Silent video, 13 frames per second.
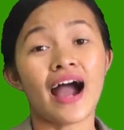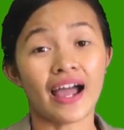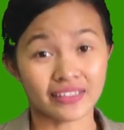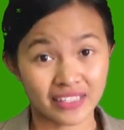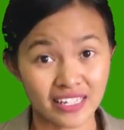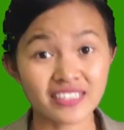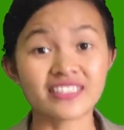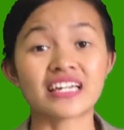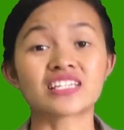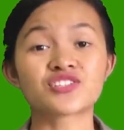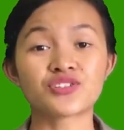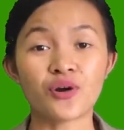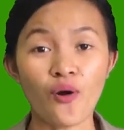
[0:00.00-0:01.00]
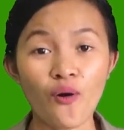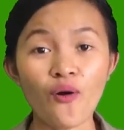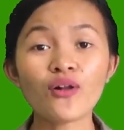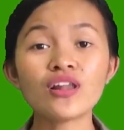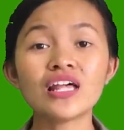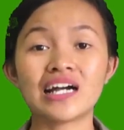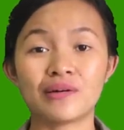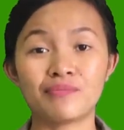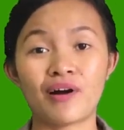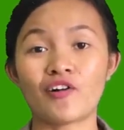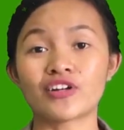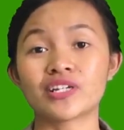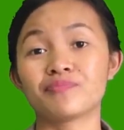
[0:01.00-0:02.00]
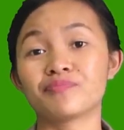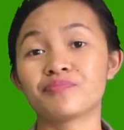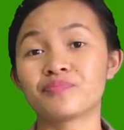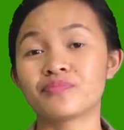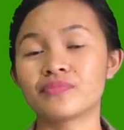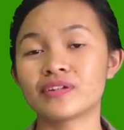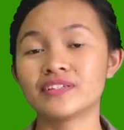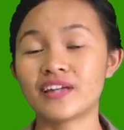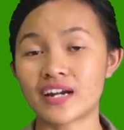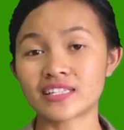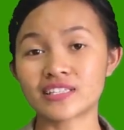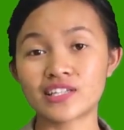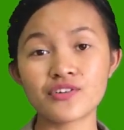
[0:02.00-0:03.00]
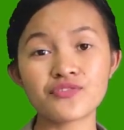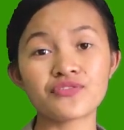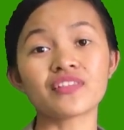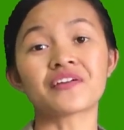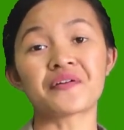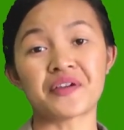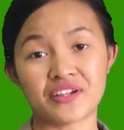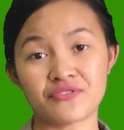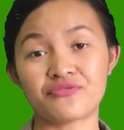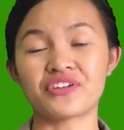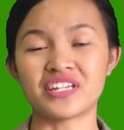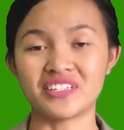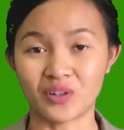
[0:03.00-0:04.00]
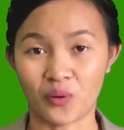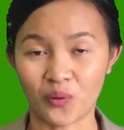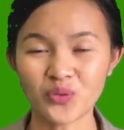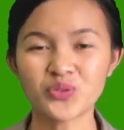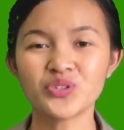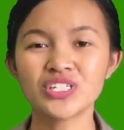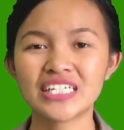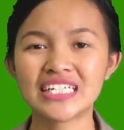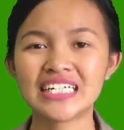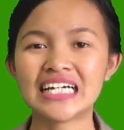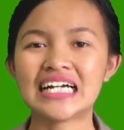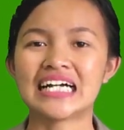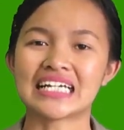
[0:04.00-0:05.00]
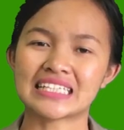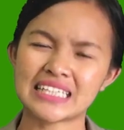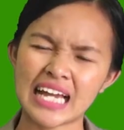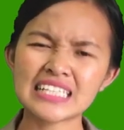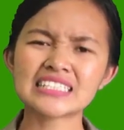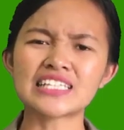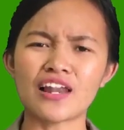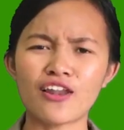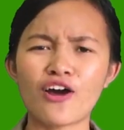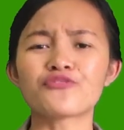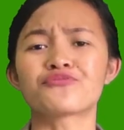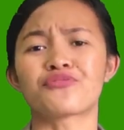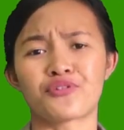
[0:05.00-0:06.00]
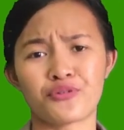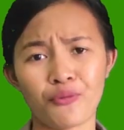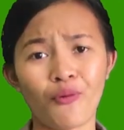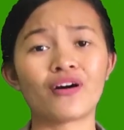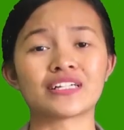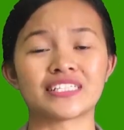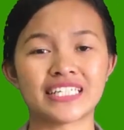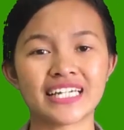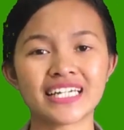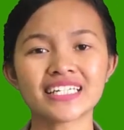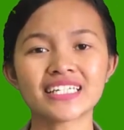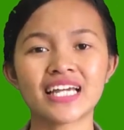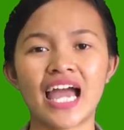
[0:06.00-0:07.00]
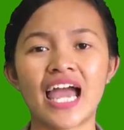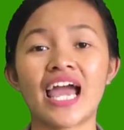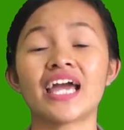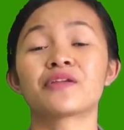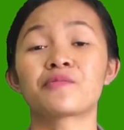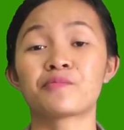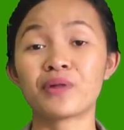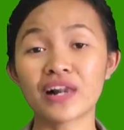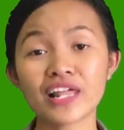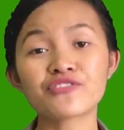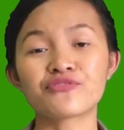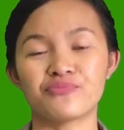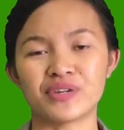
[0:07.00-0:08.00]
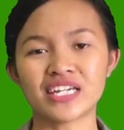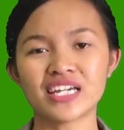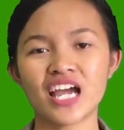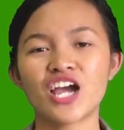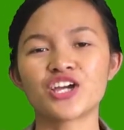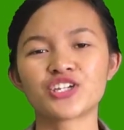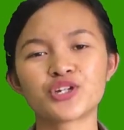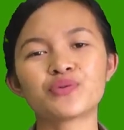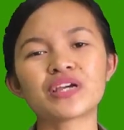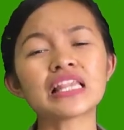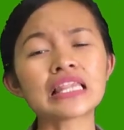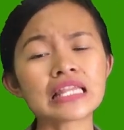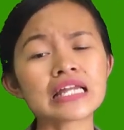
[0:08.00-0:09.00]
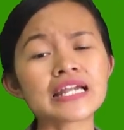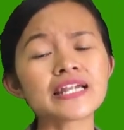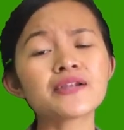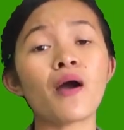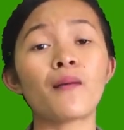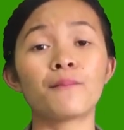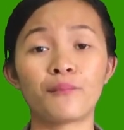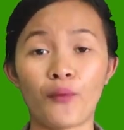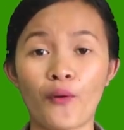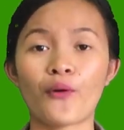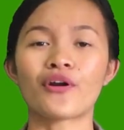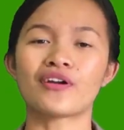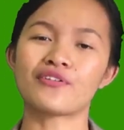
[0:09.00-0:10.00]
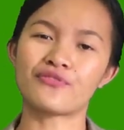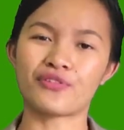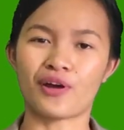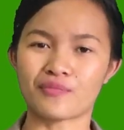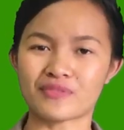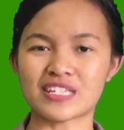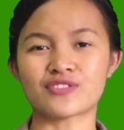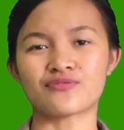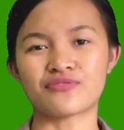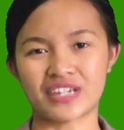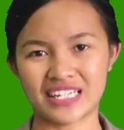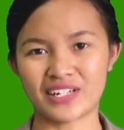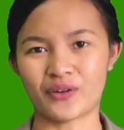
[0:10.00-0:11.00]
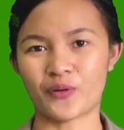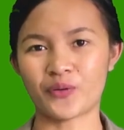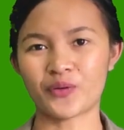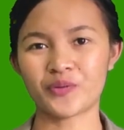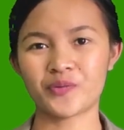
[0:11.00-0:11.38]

I think that's all about the narrative learning video. Thanks a lot for watching, and believe me, you will learn more from this video.